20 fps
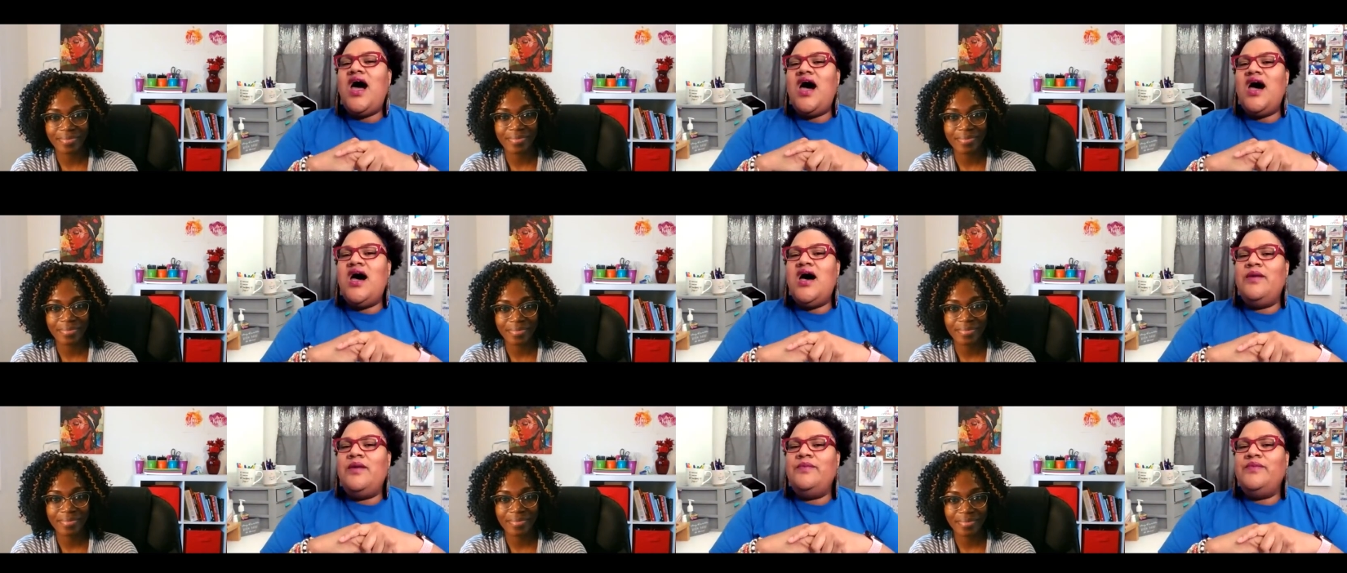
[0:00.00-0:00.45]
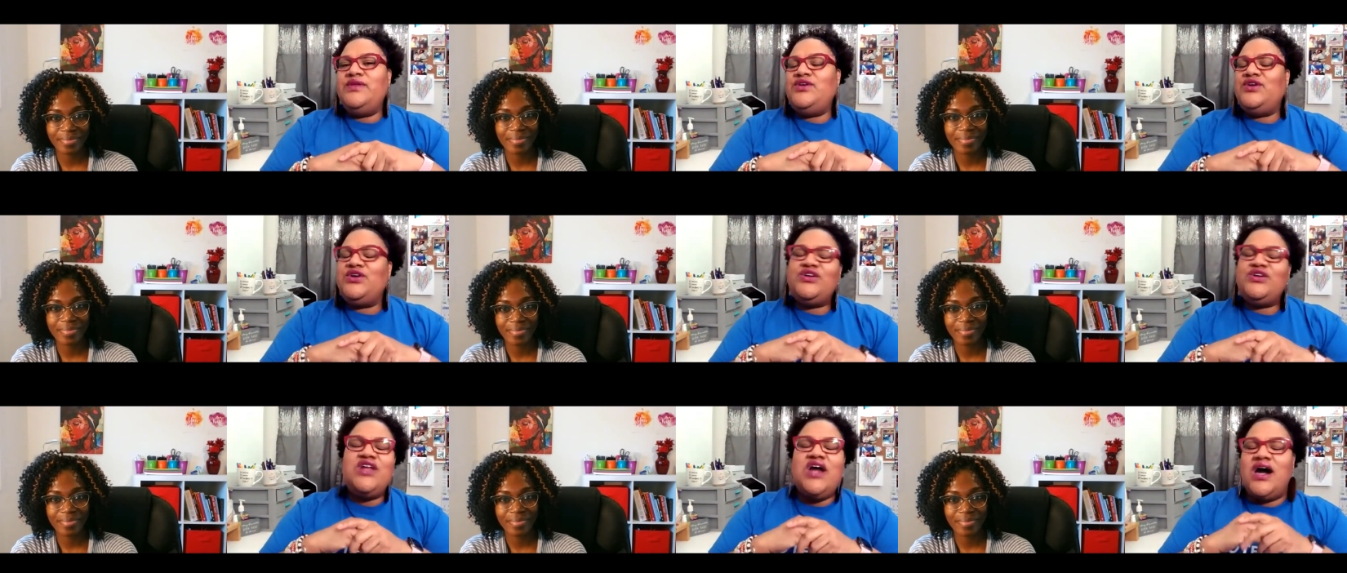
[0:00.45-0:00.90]
Speaker 1: Um,
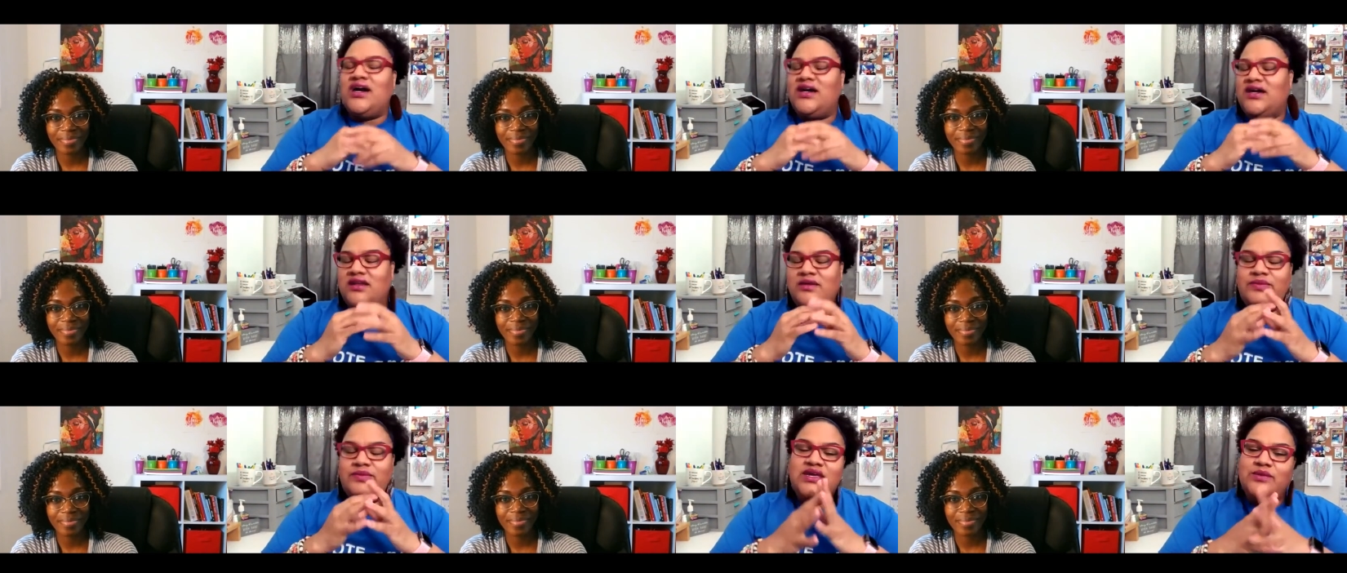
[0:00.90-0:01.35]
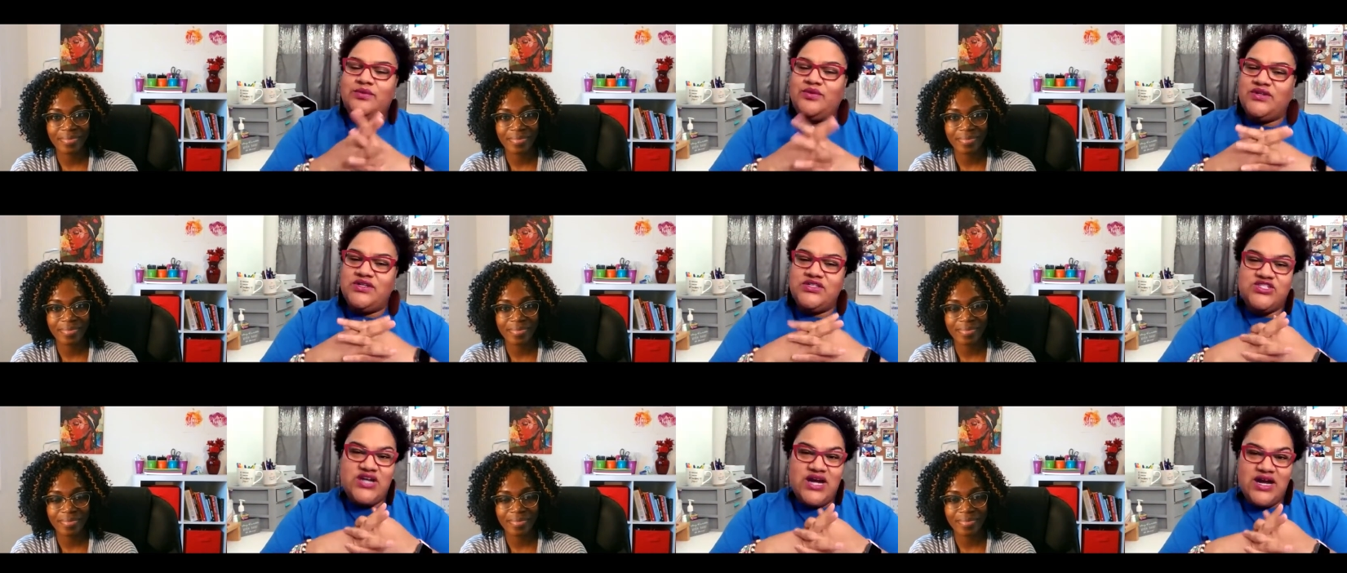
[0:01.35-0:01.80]
you're not going to be able
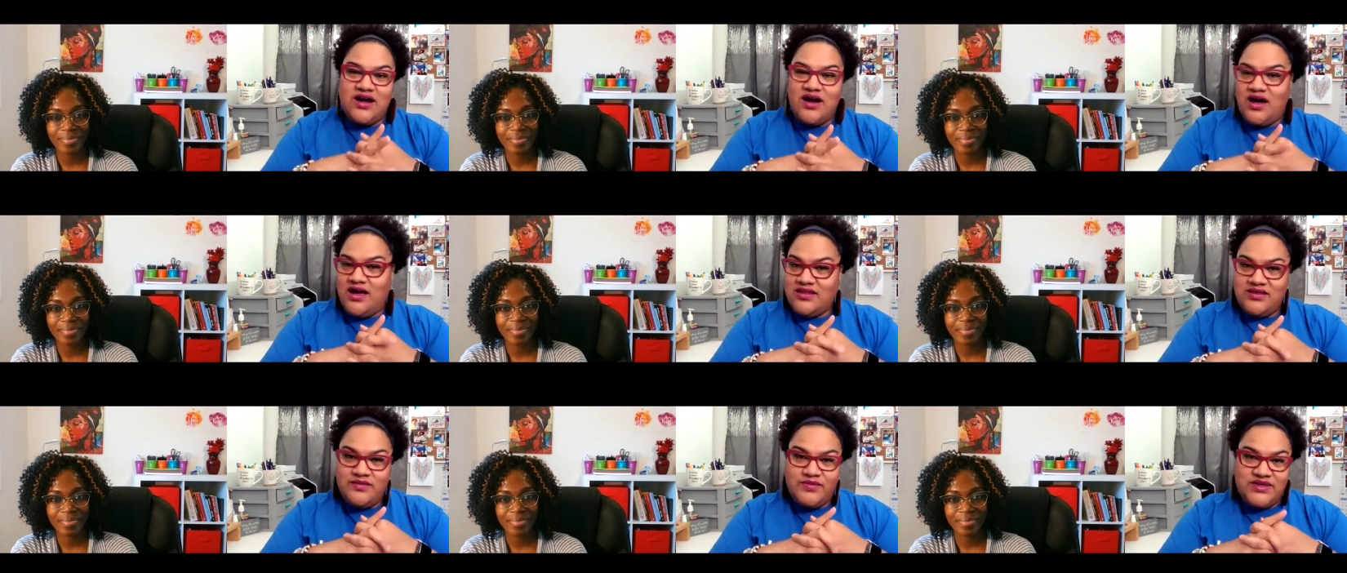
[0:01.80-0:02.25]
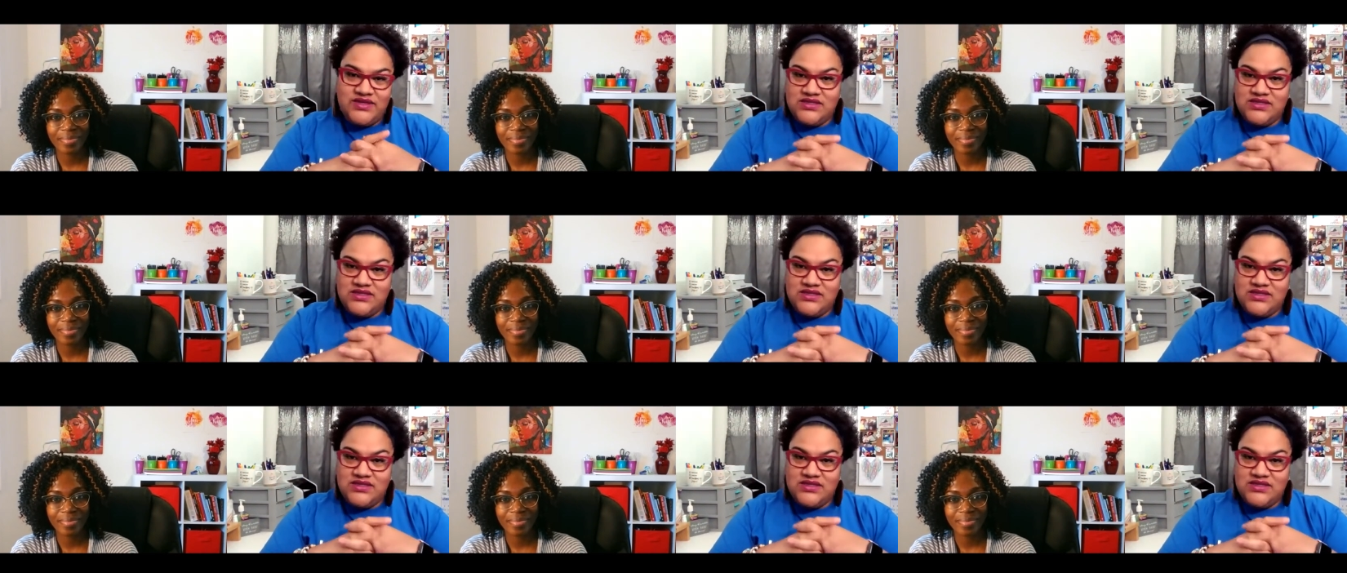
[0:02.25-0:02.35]
to track all the